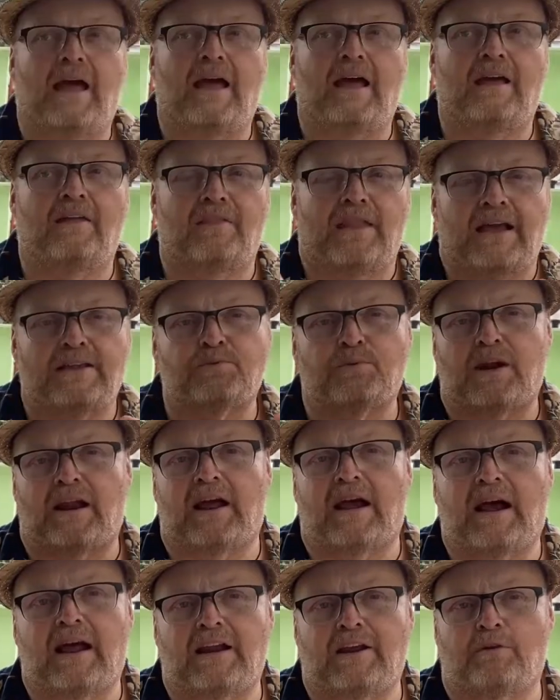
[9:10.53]
And that's what
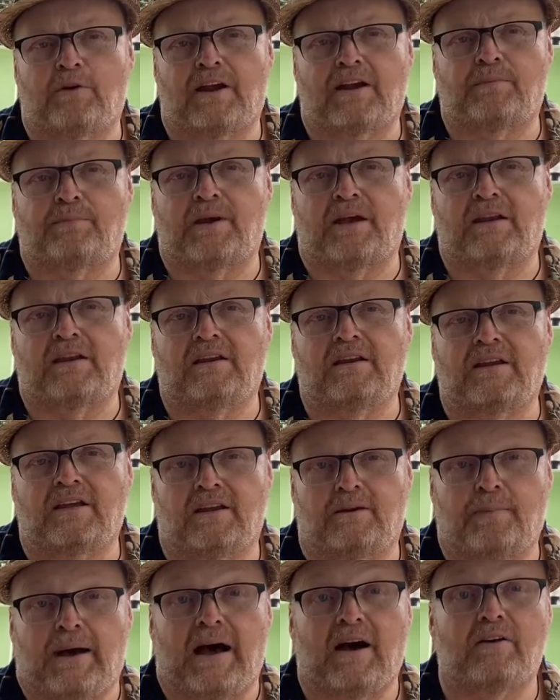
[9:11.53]
I highly recommend.
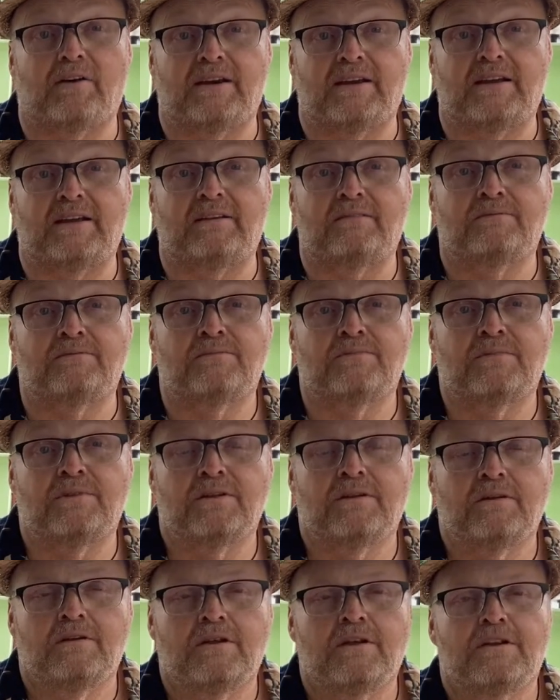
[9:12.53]
Get a balcony
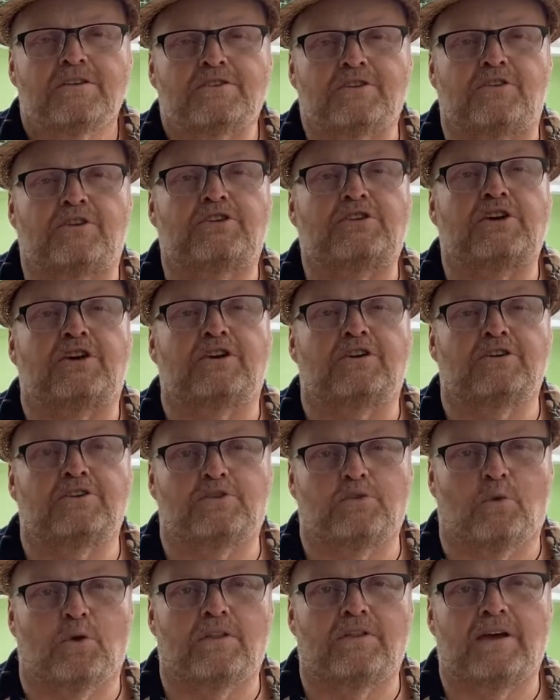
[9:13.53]
so that you can
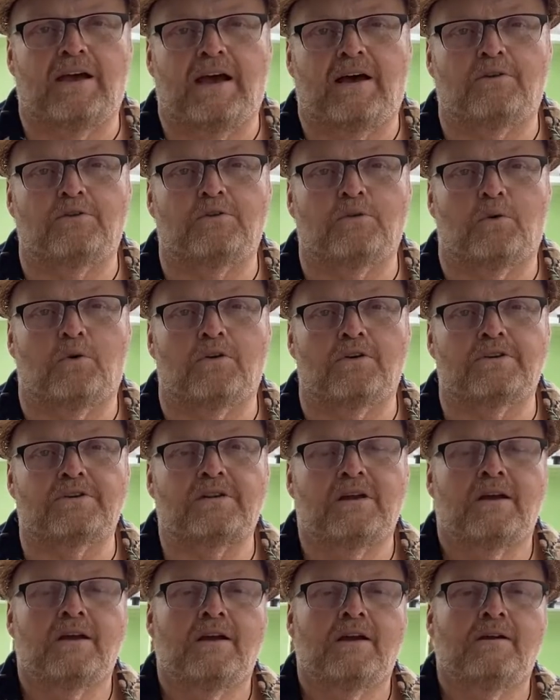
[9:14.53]
enjoy the
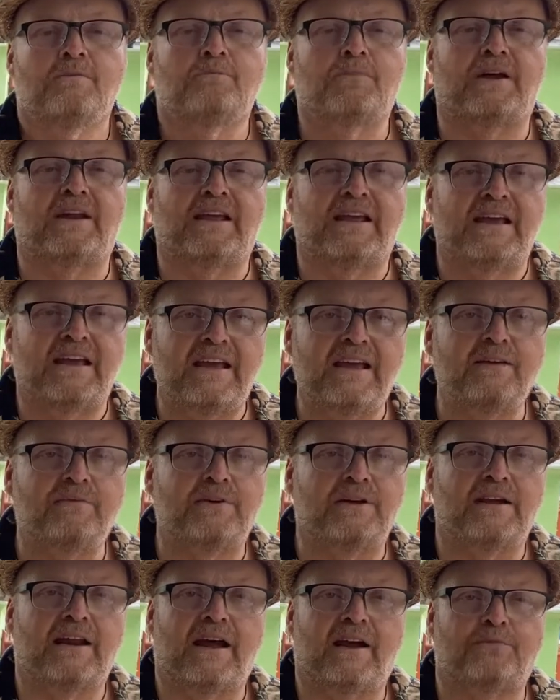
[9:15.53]
outdoors. But
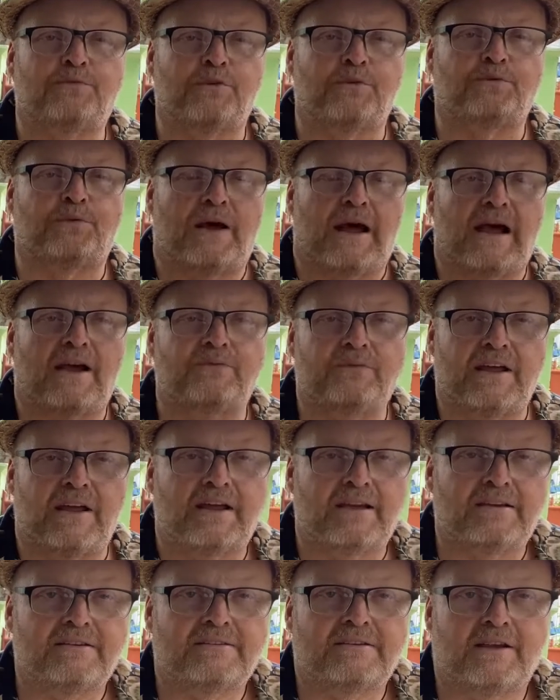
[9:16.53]
even after five
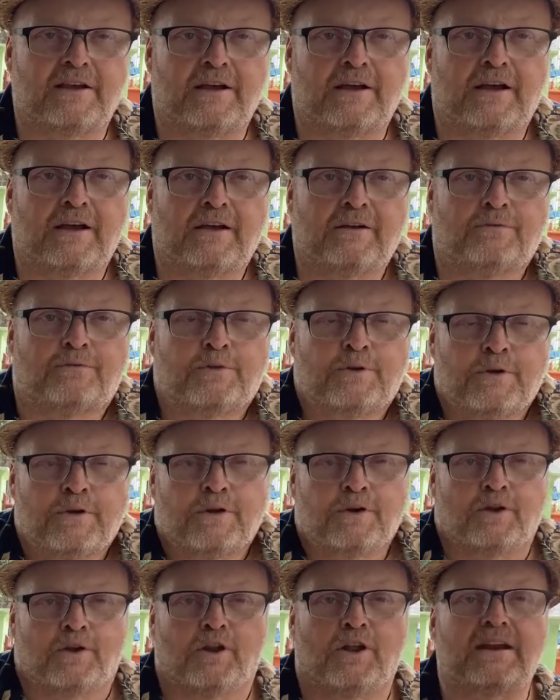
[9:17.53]
days
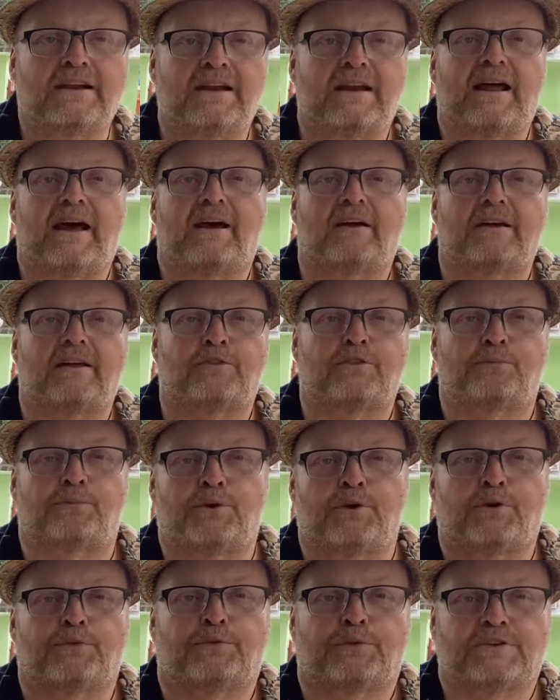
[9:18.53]
of looking out at the
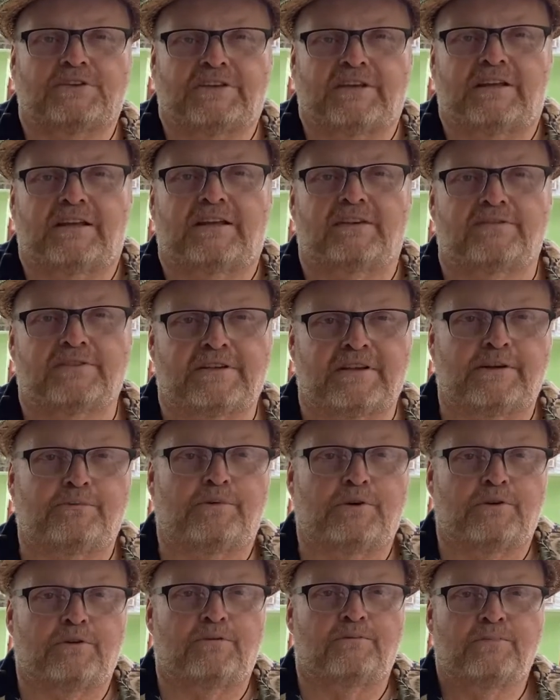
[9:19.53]
beautiful city of
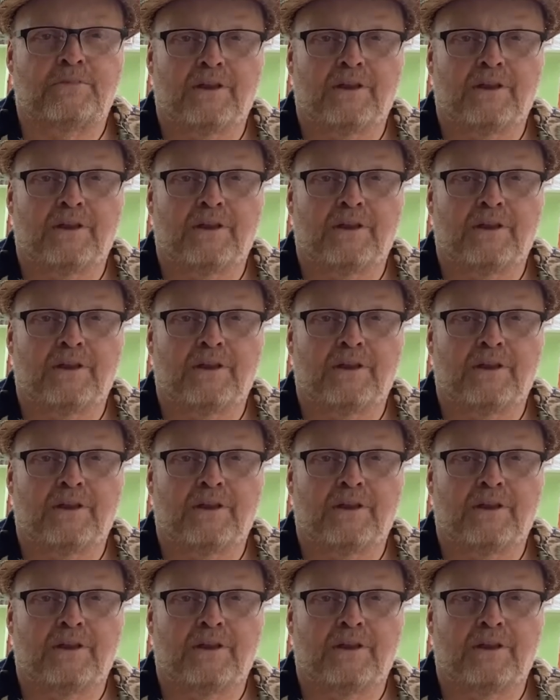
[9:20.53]
Cebu,